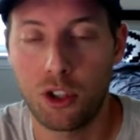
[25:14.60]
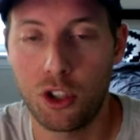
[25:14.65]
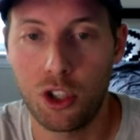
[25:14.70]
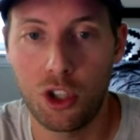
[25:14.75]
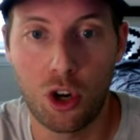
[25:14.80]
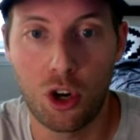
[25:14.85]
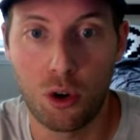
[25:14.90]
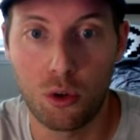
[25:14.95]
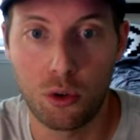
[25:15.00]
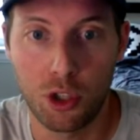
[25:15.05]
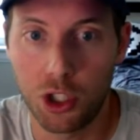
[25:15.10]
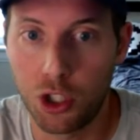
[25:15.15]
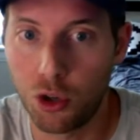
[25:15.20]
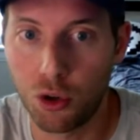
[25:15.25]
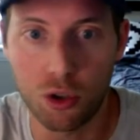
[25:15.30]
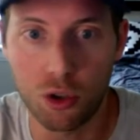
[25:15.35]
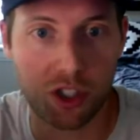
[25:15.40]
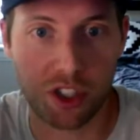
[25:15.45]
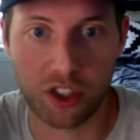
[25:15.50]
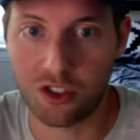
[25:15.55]
you know,
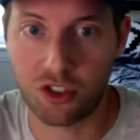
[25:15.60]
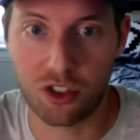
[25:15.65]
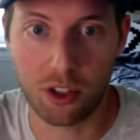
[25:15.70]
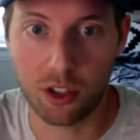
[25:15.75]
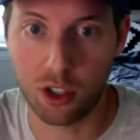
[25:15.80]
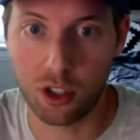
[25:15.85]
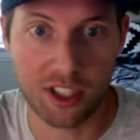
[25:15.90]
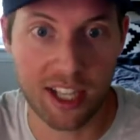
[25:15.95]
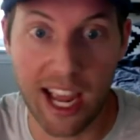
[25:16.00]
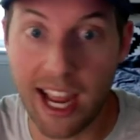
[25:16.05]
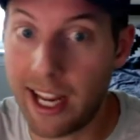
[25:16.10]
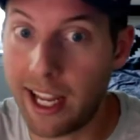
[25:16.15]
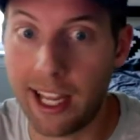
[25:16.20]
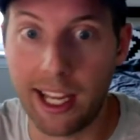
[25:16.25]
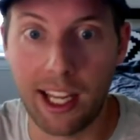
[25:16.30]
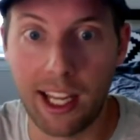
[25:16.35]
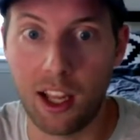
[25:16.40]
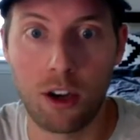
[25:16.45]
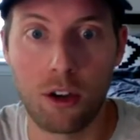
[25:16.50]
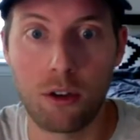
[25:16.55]
you're just
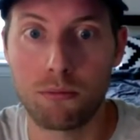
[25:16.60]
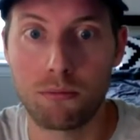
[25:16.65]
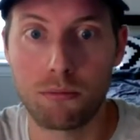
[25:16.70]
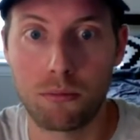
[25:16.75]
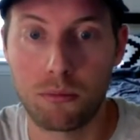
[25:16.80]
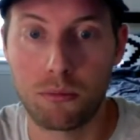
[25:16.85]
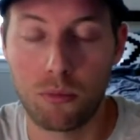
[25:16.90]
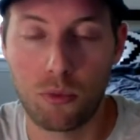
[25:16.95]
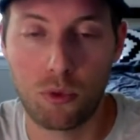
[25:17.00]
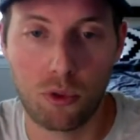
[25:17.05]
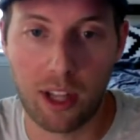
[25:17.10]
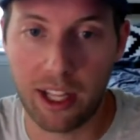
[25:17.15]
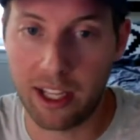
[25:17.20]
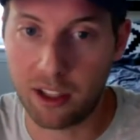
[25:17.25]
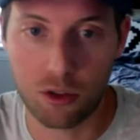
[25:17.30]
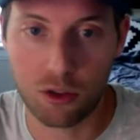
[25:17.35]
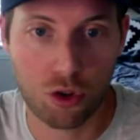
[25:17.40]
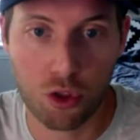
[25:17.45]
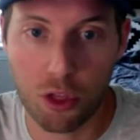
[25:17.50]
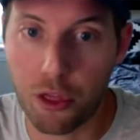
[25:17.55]
taking in
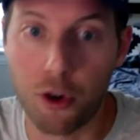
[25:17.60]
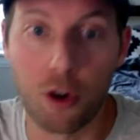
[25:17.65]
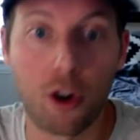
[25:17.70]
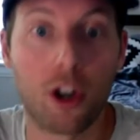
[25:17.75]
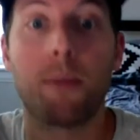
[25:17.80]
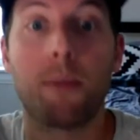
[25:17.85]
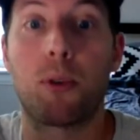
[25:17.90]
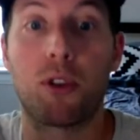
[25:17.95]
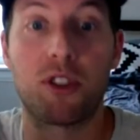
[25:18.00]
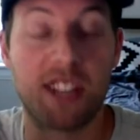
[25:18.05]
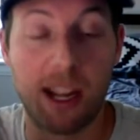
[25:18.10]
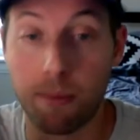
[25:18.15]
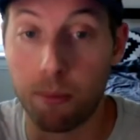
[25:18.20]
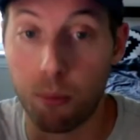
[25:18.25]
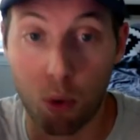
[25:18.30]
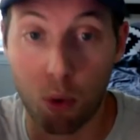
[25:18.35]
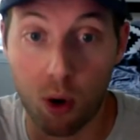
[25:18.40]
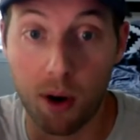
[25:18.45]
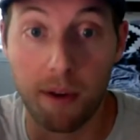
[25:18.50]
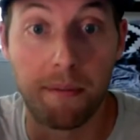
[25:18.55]
like thirty percent
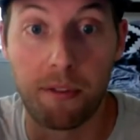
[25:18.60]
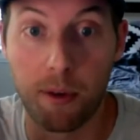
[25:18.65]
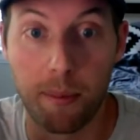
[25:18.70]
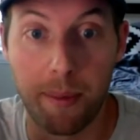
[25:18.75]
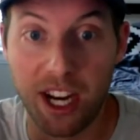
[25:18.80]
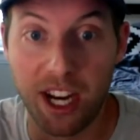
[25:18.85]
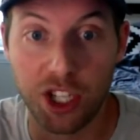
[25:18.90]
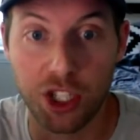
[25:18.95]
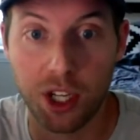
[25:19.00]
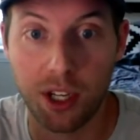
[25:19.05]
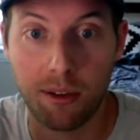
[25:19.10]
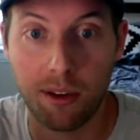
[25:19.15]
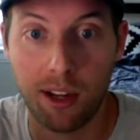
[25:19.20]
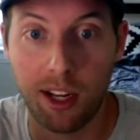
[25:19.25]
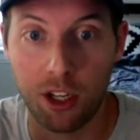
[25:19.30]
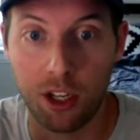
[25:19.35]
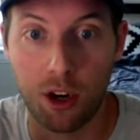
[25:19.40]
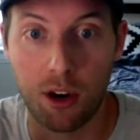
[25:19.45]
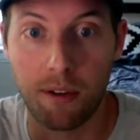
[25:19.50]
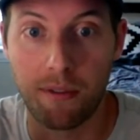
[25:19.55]
more information
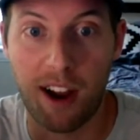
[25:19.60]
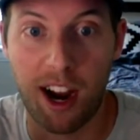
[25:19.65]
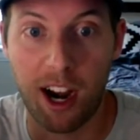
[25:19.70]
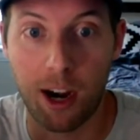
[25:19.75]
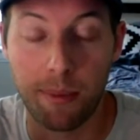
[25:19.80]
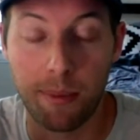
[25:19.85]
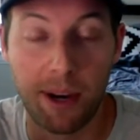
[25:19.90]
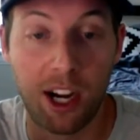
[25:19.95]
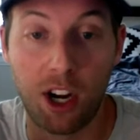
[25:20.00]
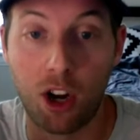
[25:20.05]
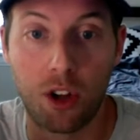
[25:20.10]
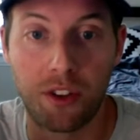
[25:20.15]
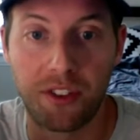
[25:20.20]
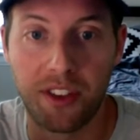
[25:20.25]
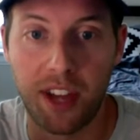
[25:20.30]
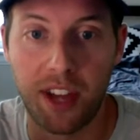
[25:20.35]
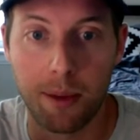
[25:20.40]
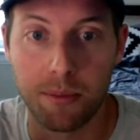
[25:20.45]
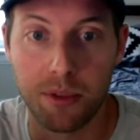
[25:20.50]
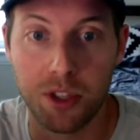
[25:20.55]
in your environment at all
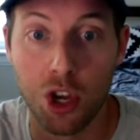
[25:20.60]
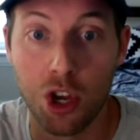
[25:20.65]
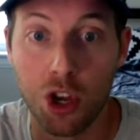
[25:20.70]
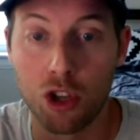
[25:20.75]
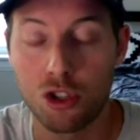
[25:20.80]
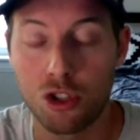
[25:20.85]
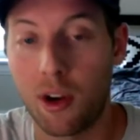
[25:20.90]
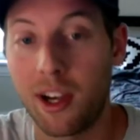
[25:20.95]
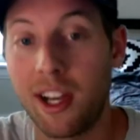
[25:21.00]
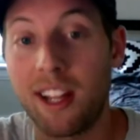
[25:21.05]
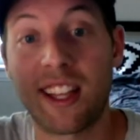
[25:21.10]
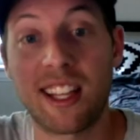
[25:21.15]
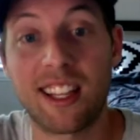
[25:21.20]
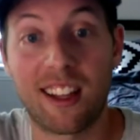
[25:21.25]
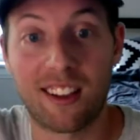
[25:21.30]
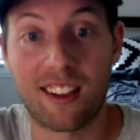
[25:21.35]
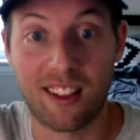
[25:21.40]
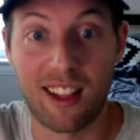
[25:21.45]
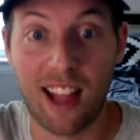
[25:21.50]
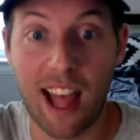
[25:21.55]
times. So anything
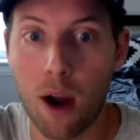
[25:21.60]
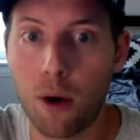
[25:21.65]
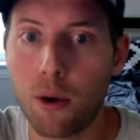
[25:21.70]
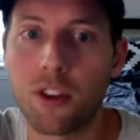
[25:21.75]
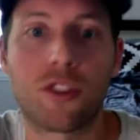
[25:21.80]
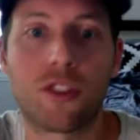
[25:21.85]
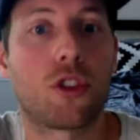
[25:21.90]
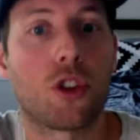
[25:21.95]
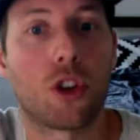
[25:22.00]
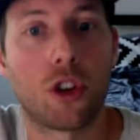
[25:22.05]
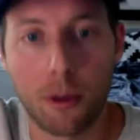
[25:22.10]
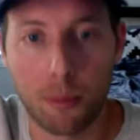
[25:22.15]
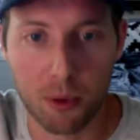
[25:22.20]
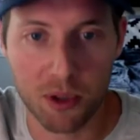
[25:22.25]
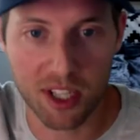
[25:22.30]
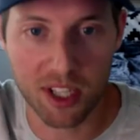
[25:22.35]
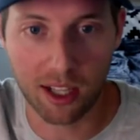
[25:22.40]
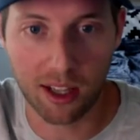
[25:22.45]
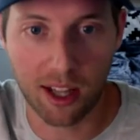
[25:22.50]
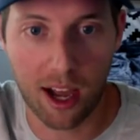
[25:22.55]
that's loud is thirty
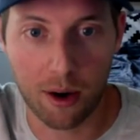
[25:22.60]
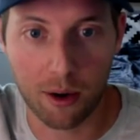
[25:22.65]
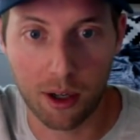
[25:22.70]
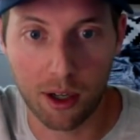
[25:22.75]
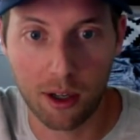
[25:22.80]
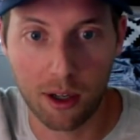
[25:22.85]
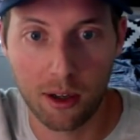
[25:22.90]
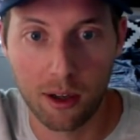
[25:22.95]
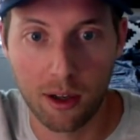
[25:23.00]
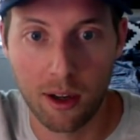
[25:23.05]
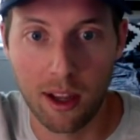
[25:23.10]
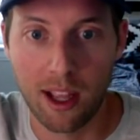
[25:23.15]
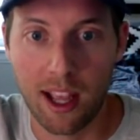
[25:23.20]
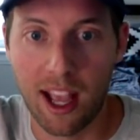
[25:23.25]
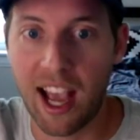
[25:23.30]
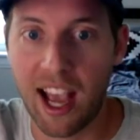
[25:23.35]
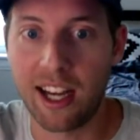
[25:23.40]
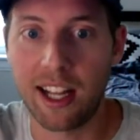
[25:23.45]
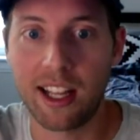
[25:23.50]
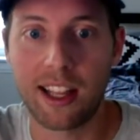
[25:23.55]
percent louder.
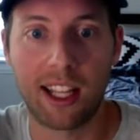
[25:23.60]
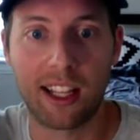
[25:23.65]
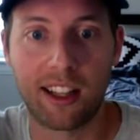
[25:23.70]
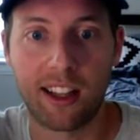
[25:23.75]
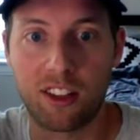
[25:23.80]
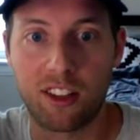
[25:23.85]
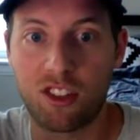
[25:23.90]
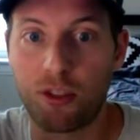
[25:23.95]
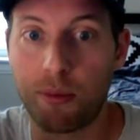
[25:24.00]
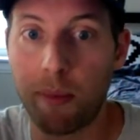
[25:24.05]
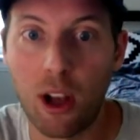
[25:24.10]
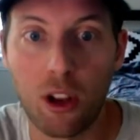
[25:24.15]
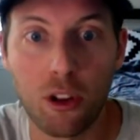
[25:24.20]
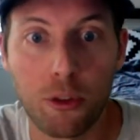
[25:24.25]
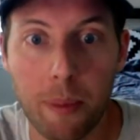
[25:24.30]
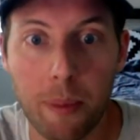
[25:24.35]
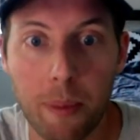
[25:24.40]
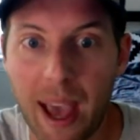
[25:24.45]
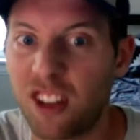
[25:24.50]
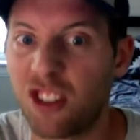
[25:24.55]
Anything that smells
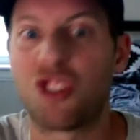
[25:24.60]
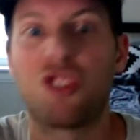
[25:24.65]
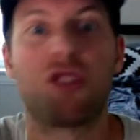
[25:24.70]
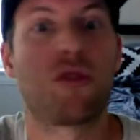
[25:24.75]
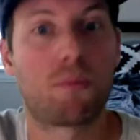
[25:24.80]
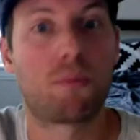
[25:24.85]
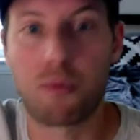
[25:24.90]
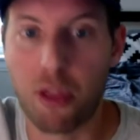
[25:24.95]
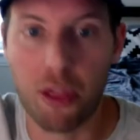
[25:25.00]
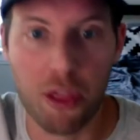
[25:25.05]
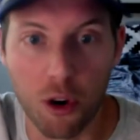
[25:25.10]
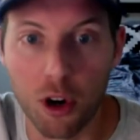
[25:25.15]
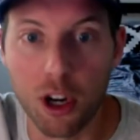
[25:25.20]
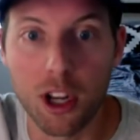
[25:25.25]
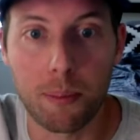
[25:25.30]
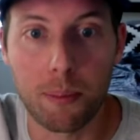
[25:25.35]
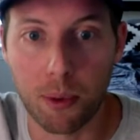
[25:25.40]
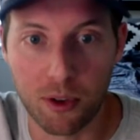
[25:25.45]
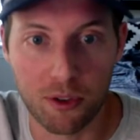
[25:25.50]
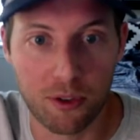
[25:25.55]
bad is
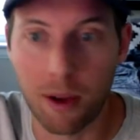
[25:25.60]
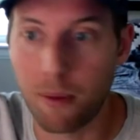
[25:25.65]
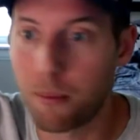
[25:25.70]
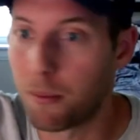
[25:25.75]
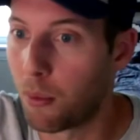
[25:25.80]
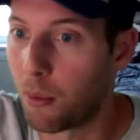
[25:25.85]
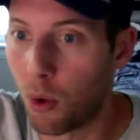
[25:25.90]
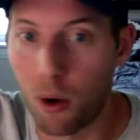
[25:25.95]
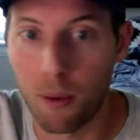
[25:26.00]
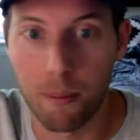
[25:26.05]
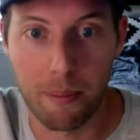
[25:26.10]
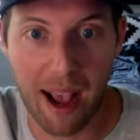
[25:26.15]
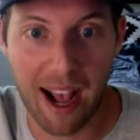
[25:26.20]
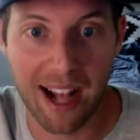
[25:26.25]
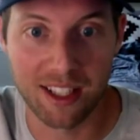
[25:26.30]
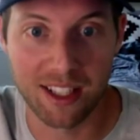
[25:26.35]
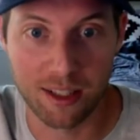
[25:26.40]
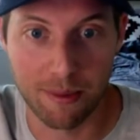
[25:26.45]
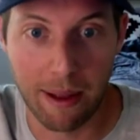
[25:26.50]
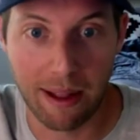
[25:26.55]
thirty percent more
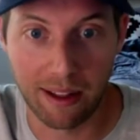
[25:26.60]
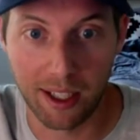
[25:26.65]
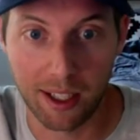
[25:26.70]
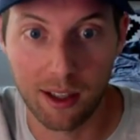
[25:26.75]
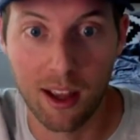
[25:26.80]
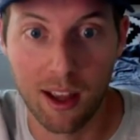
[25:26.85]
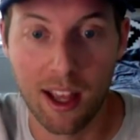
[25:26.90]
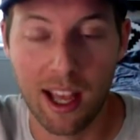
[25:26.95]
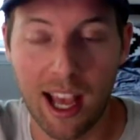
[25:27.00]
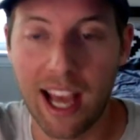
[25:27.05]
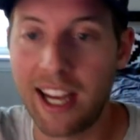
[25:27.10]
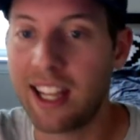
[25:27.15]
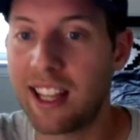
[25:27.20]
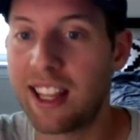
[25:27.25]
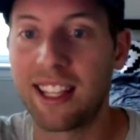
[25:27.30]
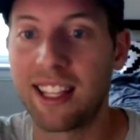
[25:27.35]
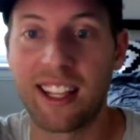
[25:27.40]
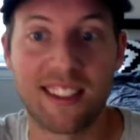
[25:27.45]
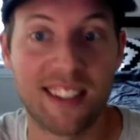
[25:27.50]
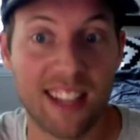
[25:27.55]
bad smelling.
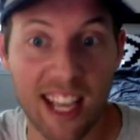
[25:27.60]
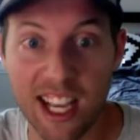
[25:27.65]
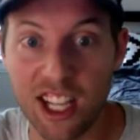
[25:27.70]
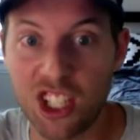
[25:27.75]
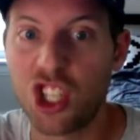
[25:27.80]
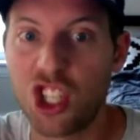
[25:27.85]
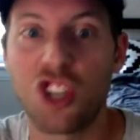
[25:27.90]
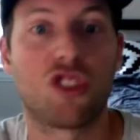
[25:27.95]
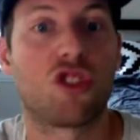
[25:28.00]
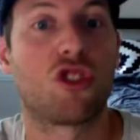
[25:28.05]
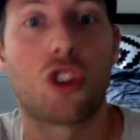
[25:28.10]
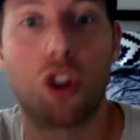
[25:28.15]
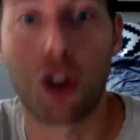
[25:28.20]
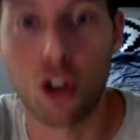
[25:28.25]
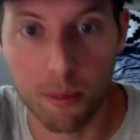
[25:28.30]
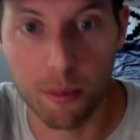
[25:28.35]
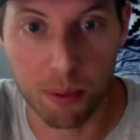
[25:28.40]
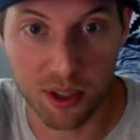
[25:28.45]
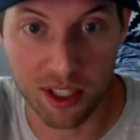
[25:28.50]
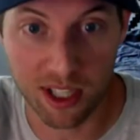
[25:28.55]
Anything that's itchy is
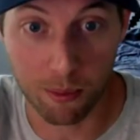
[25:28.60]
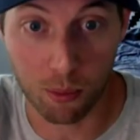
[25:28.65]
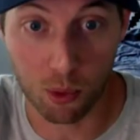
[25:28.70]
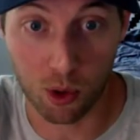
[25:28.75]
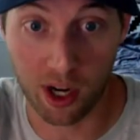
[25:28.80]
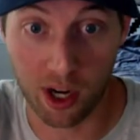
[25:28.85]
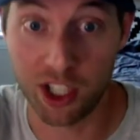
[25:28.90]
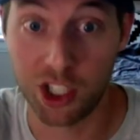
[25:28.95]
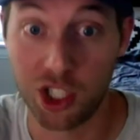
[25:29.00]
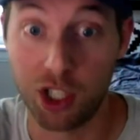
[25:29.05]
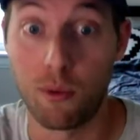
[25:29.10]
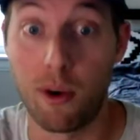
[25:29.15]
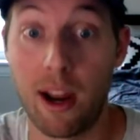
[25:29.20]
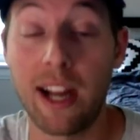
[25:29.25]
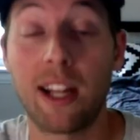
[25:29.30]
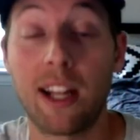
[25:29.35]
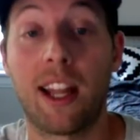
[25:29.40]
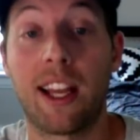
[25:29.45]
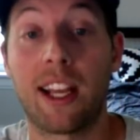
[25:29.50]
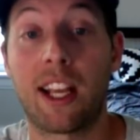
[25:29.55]
thirty percent more itchy,
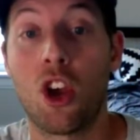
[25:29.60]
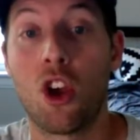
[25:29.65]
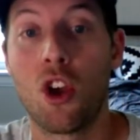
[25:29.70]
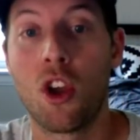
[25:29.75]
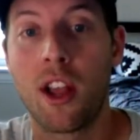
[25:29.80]
right? Like,